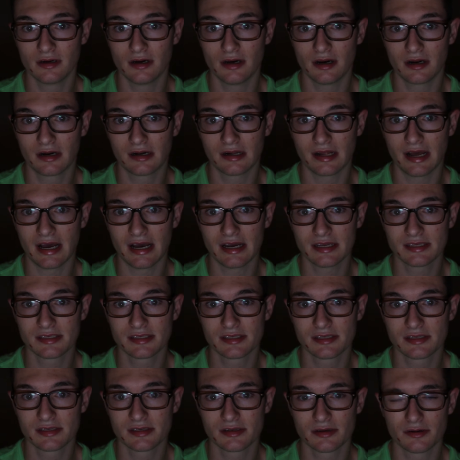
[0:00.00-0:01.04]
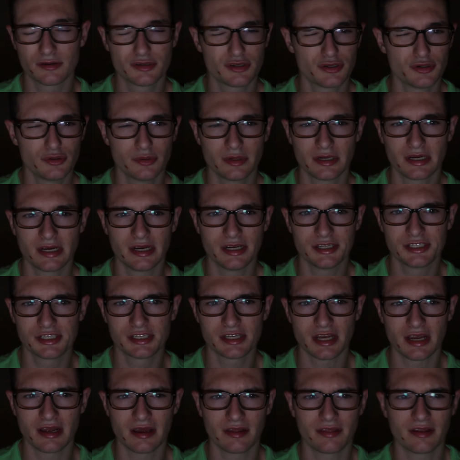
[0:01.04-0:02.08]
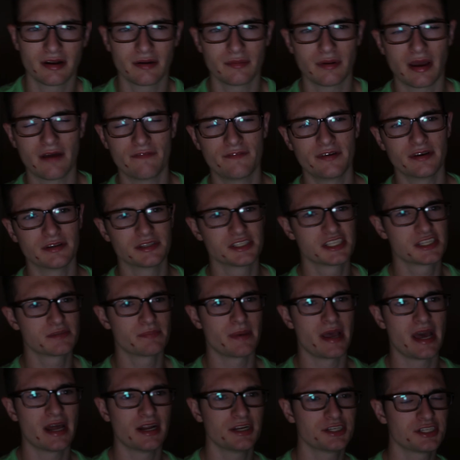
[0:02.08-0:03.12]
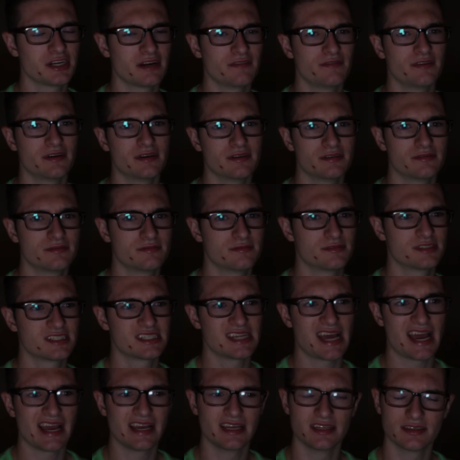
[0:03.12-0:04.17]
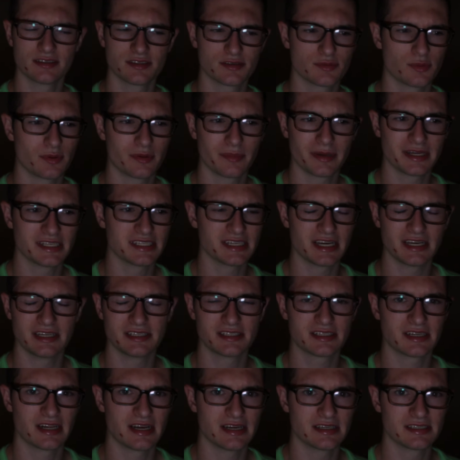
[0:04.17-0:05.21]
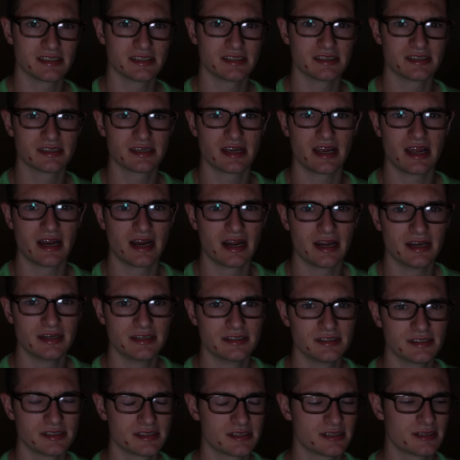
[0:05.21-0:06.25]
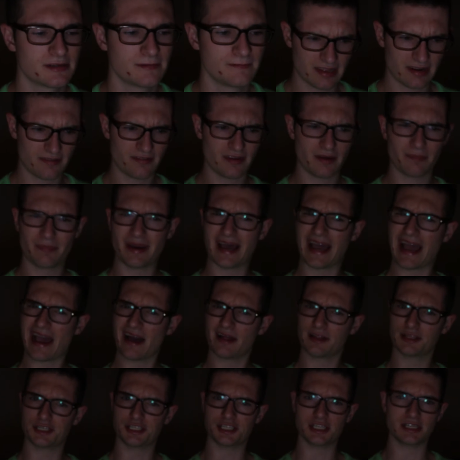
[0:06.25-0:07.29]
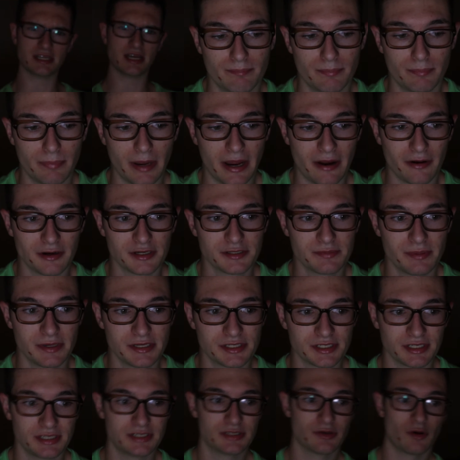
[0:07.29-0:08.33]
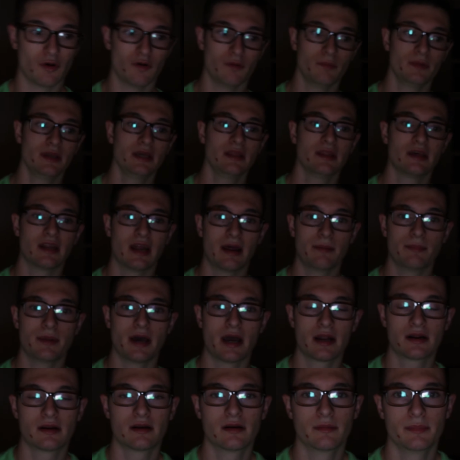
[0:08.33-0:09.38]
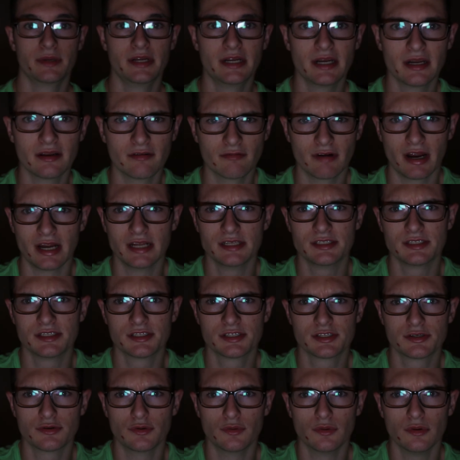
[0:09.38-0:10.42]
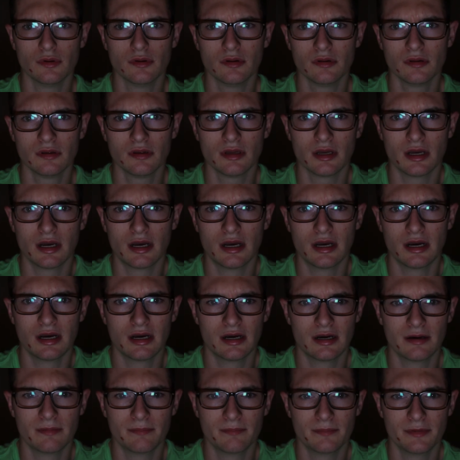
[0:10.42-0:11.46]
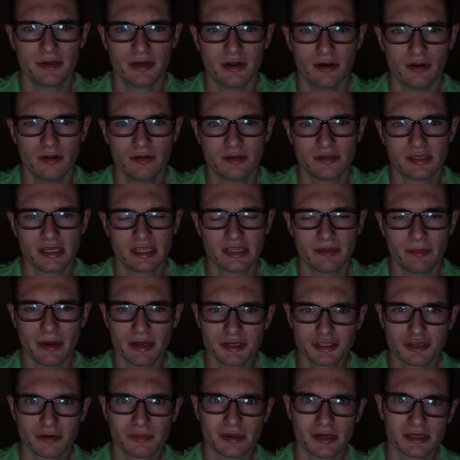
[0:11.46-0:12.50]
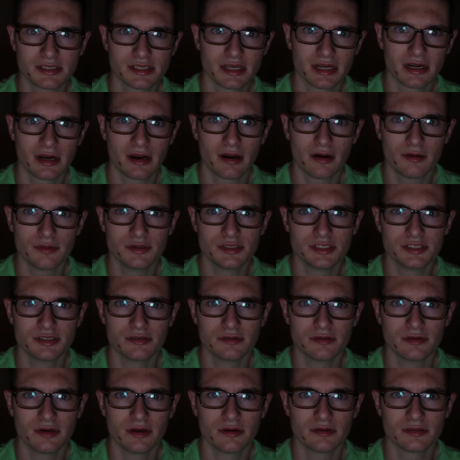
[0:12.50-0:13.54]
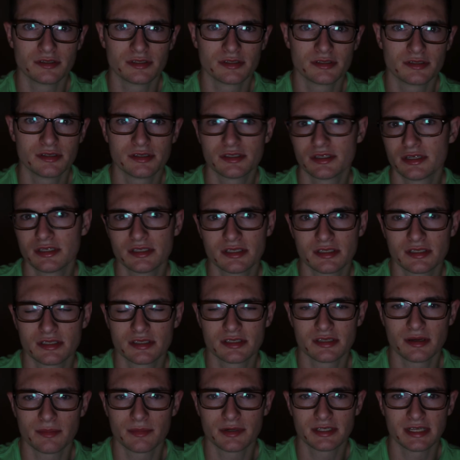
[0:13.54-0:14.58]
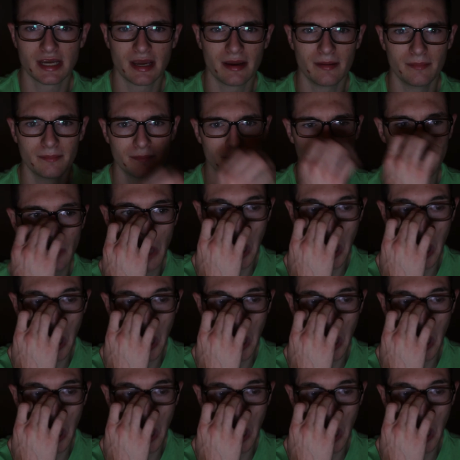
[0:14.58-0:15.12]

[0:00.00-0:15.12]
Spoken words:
a class or two at Canisius. I failed Spanish and I failed science, one of my science classes, and I failed biology. Parents basically told me that I'm not going to be getting rides to school. You know, take the metro bus like I always do. You know, it's just because it's the summertime.